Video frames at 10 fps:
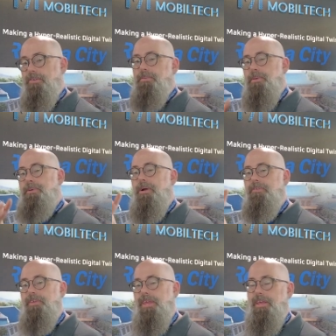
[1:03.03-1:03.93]
This is going to be part
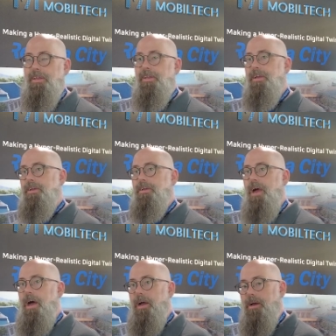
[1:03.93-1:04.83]
of
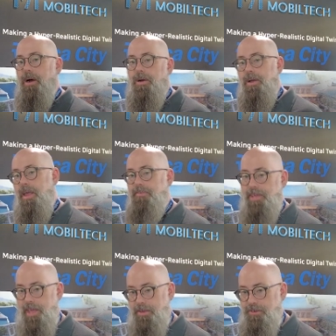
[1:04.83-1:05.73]
in-car uh,
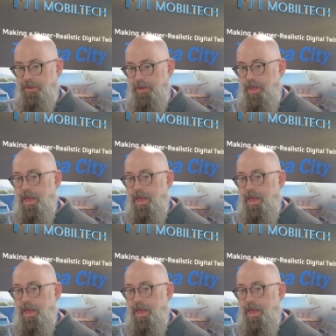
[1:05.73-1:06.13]
navigation.